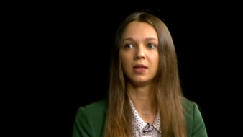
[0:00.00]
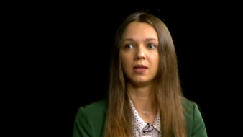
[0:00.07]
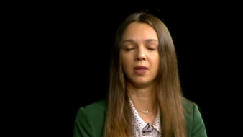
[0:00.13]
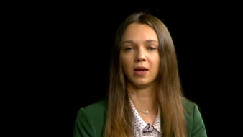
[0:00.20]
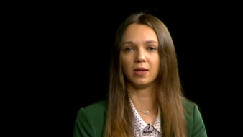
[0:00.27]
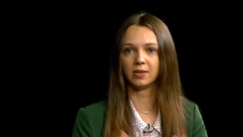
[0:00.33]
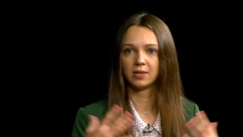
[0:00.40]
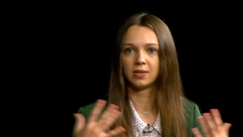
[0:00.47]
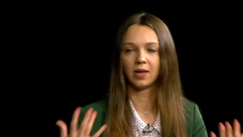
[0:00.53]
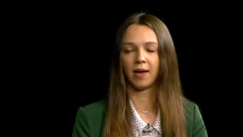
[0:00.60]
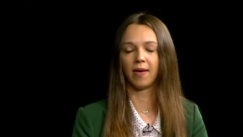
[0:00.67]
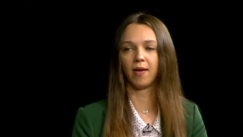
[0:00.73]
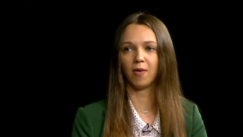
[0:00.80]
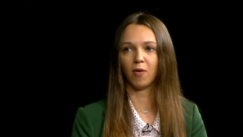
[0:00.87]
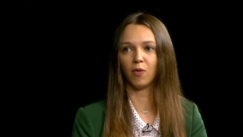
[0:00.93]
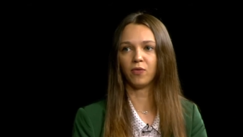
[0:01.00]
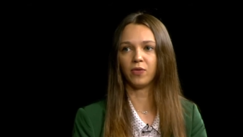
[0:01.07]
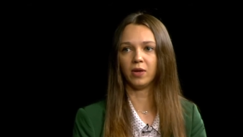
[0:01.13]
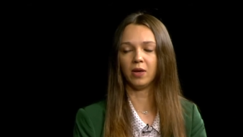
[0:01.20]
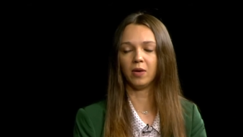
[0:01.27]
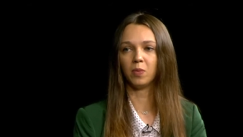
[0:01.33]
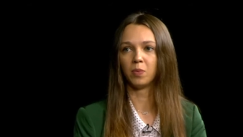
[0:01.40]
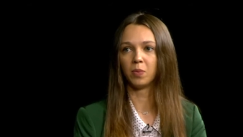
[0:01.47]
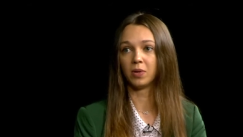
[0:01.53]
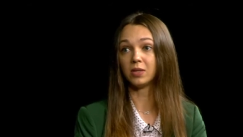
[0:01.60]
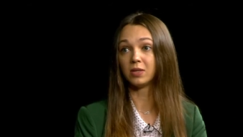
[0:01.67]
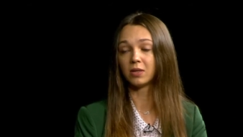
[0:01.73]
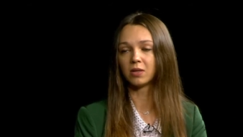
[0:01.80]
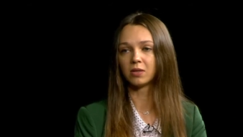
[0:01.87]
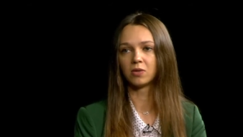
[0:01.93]
the understanding of the
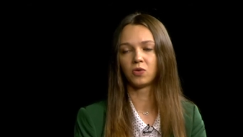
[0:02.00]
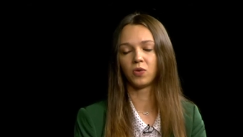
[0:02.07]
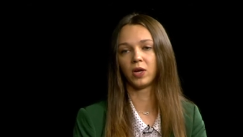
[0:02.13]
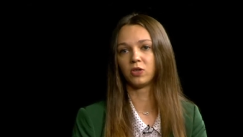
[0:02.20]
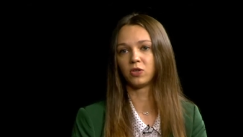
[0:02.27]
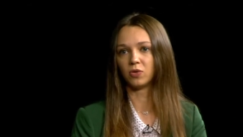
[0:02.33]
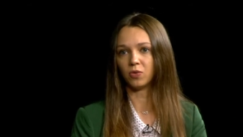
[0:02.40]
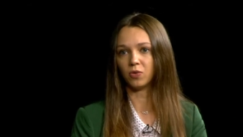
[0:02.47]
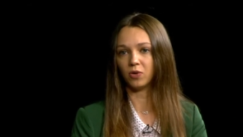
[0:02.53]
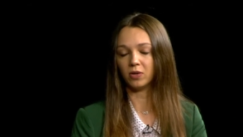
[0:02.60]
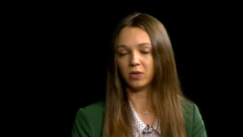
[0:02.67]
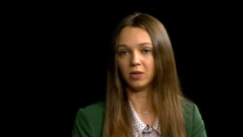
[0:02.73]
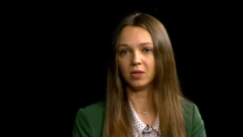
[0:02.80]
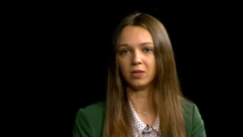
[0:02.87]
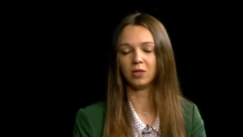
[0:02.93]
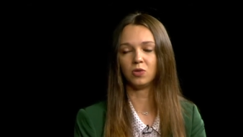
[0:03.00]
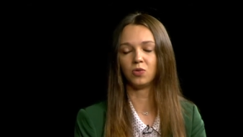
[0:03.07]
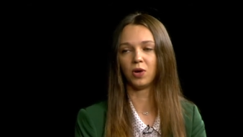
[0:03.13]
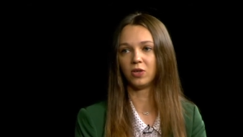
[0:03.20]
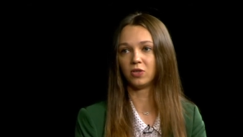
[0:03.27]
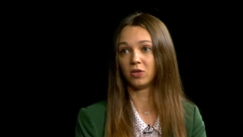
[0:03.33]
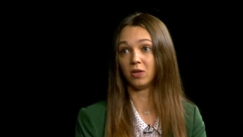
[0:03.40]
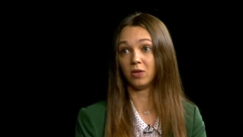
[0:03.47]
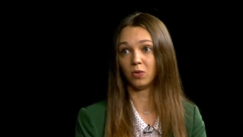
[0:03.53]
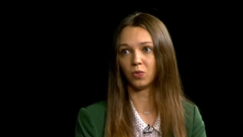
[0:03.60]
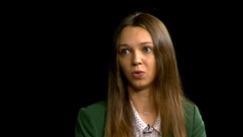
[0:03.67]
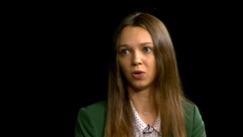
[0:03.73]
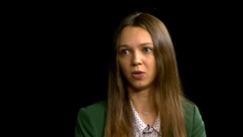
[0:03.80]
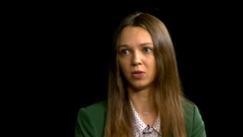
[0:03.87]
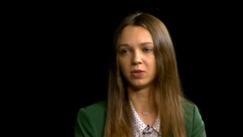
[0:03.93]
political situation or the situation in the
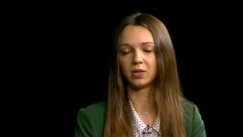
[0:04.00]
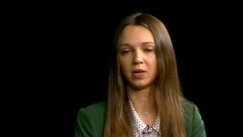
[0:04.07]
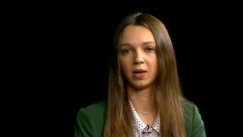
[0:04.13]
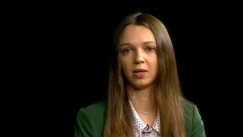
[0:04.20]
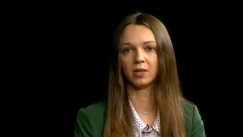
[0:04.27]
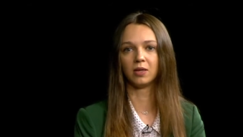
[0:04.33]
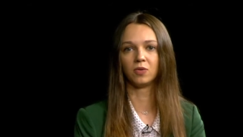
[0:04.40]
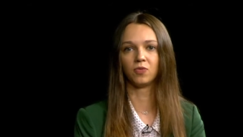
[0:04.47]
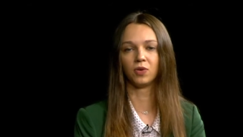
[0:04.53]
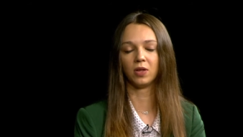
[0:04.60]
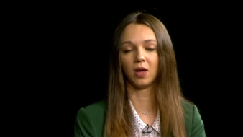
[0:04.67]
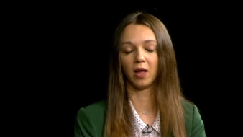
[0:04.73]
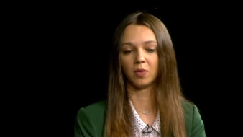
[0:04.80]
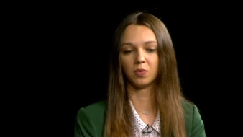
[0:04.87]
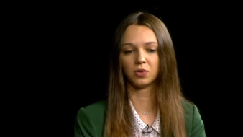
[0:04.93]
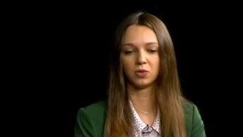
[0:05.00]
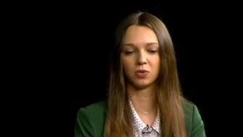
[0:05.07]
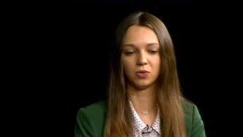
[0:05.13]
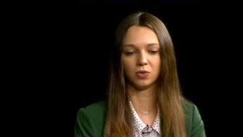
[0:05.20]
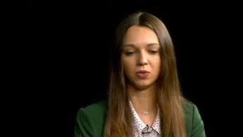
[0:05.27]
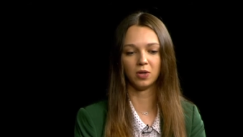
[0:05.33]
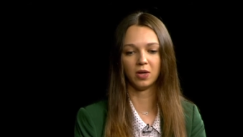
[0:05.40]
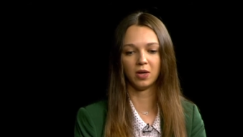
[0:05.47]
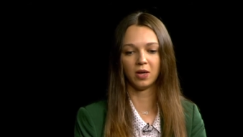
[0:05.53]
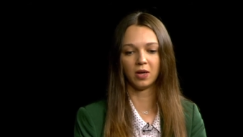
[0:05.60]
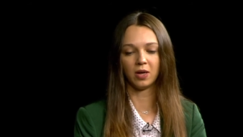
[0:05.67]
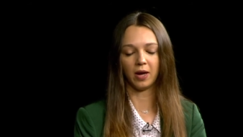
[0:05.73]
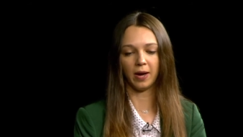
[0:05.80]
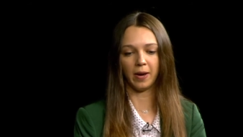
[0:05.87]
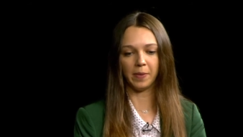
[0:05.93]
world, and it really helps to
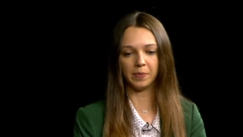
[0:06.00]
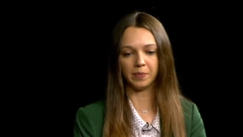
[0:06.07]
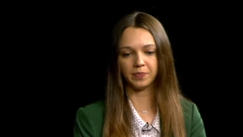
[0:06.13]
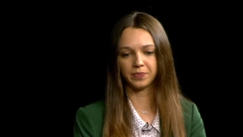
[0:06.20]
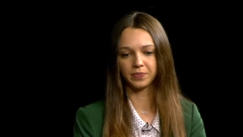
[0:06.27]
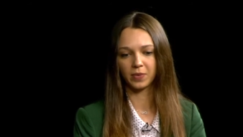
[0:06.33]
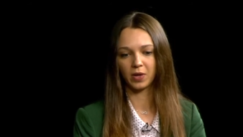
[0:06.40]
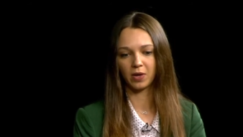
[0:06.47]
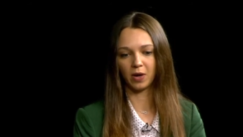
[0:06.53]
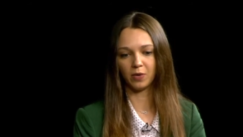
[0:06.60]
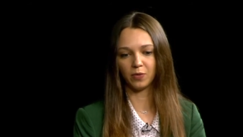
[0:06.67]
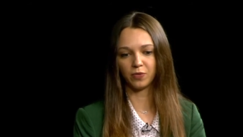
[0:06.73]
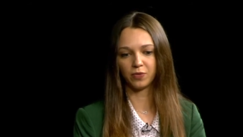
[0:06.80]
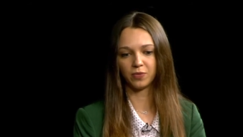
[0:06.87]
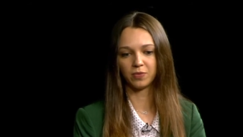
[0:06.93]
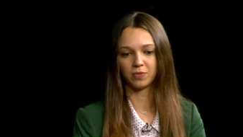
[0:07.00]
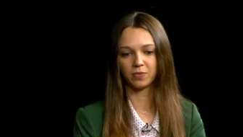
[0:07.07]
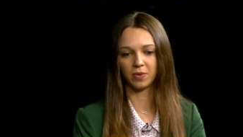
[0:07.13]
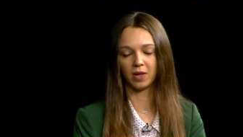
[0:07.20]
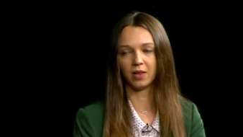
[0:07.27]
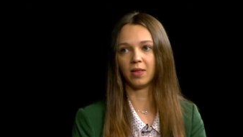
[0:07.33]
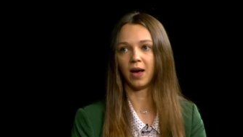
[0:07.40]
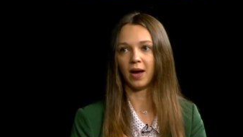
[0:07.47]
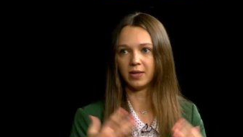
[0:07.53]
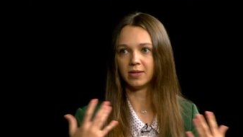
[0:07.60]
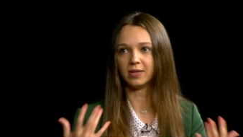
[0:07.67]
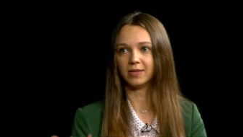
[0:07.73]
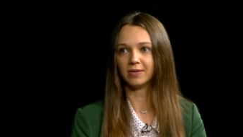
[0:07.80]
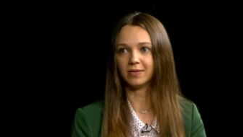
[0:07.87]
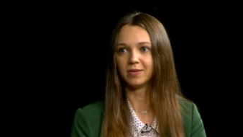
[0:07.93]
um, kind of
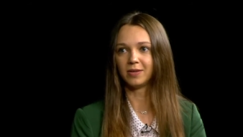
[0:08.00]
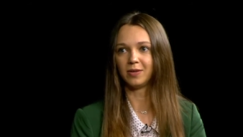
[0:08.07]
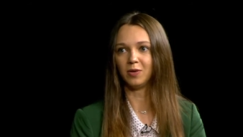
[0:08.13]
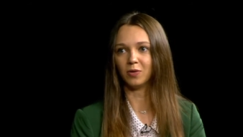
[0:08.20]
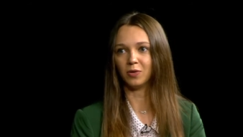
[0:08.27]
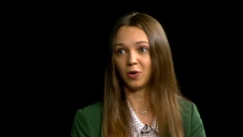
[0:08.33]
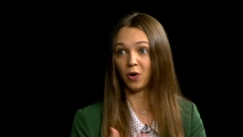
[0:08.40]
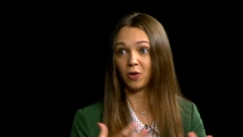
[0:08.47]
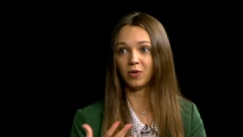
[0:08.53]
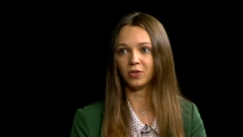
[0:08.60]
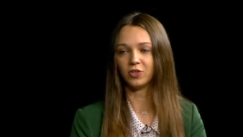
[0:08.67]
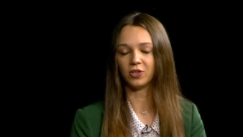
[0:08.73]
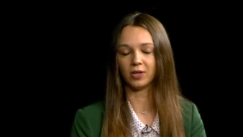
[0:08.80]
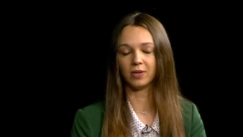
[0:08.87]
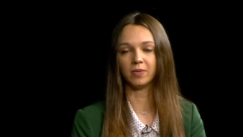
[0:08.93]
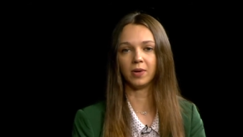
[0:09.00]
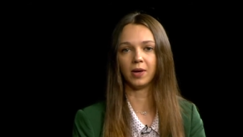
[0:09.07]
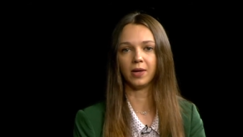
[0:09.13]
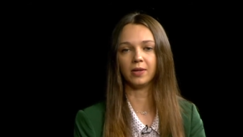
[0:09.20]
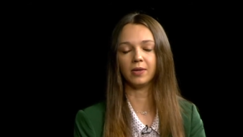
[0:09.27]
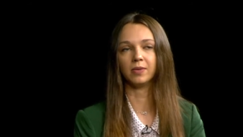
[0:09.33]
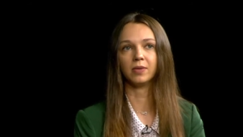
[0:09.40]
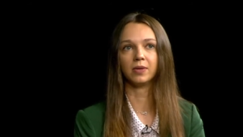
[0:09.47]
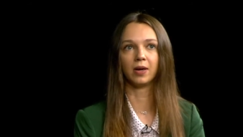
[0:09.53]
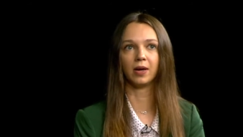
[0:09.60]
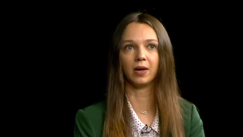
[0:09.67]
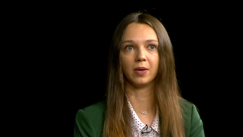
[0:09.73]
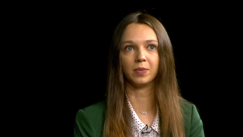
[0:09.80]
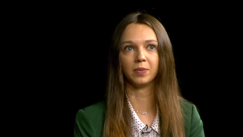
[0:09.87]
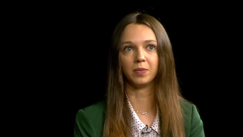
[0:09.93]
enlighten your knowledge and and
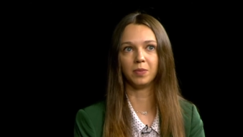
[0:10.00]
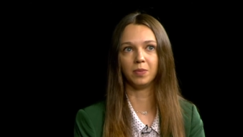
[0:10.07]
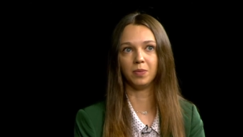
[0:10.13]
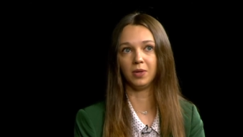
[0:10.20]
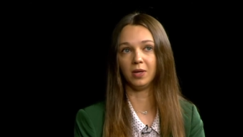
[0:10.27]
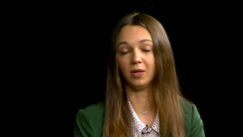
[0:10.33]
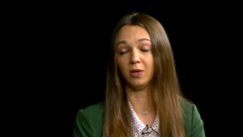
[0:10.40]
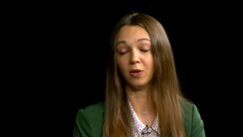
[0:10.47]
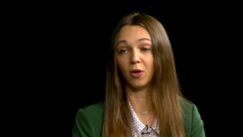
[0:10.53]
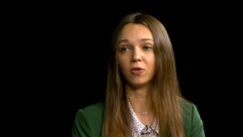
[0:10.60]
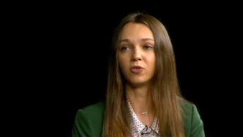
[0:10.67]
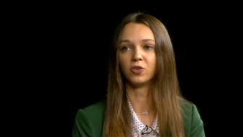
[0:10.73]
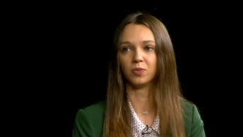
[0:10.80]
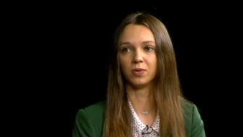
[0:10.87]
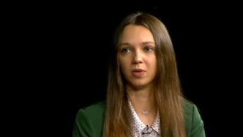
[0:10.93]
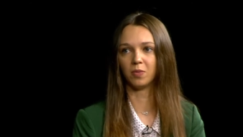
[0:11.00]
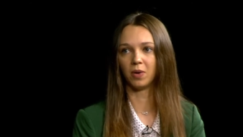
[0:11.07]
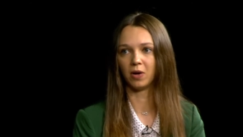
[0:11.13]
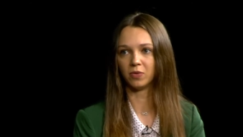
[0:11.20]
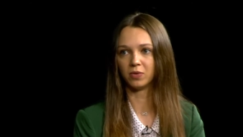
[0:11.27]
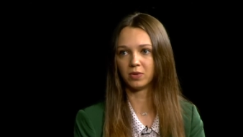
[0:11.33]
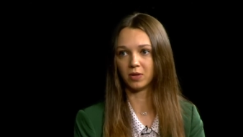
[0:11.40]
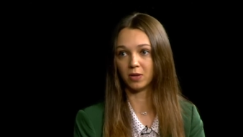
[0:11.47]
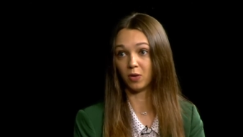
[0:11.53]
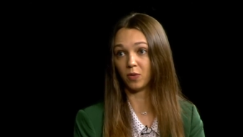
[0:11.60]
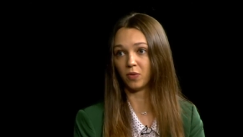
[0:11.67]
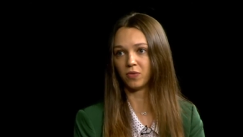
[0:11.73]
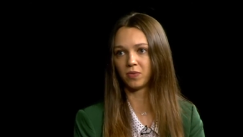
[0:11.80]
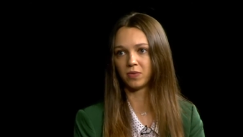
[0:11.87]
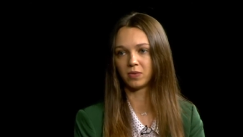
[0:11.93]
uh, be knowledgeable about a lot
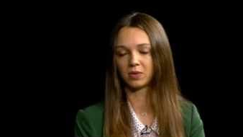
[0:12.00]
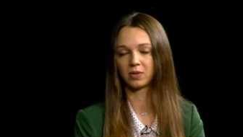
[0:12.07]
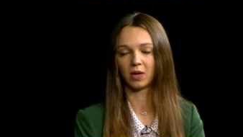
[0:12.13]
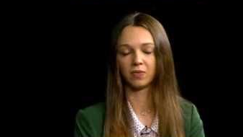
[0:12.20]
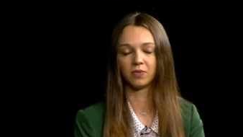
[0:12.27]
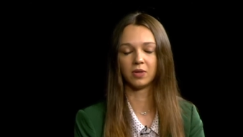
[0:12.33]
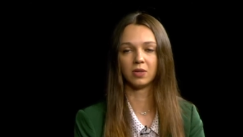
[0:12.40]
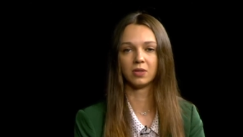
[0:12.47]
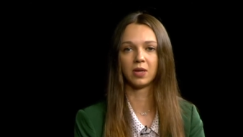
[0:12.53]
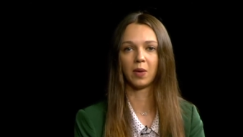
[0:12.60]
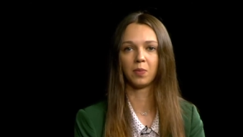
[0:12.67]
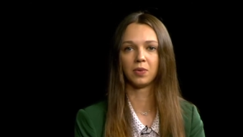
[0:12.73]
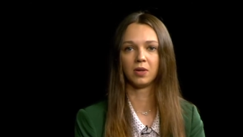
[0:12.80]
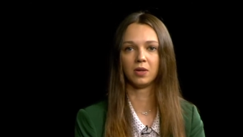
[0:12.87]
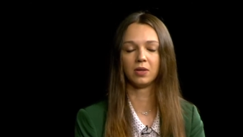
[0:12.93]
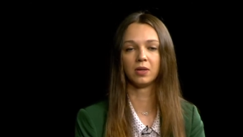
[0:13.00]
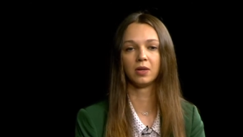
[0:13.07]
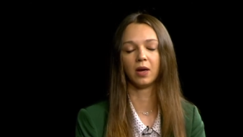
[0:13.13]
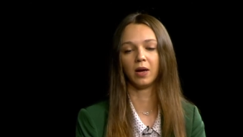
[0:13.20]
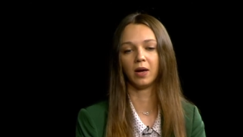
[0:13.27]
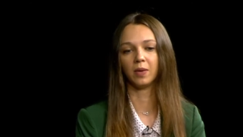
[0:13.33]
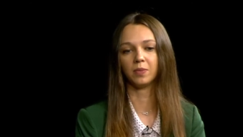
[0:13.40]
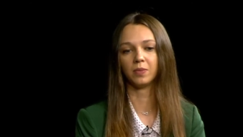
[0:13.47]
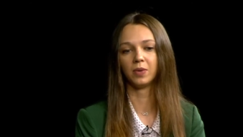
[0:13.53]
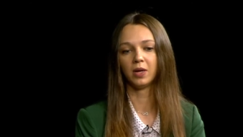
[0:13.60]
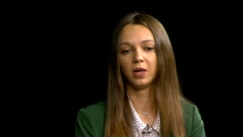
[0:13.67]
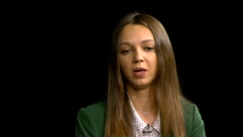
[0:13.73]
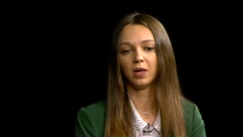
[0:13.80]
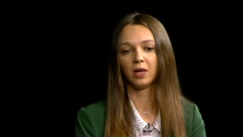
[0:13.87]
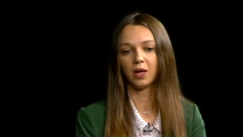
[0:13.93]
of stuff that is happening um,
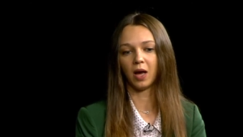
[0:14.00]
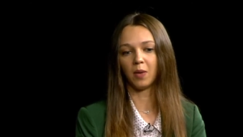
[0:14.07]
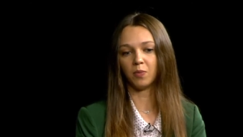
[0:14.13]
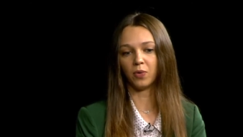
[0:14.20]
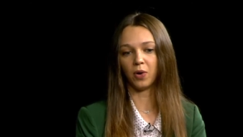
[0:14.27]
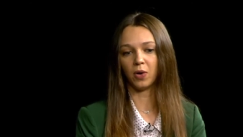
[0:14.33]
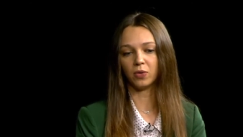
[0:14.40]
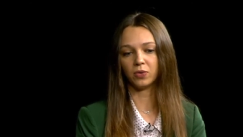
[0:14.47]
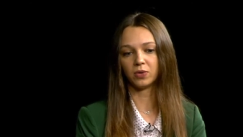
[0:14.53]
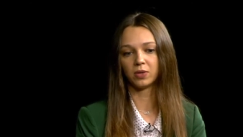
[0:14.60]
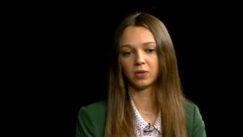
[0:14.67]
abroad.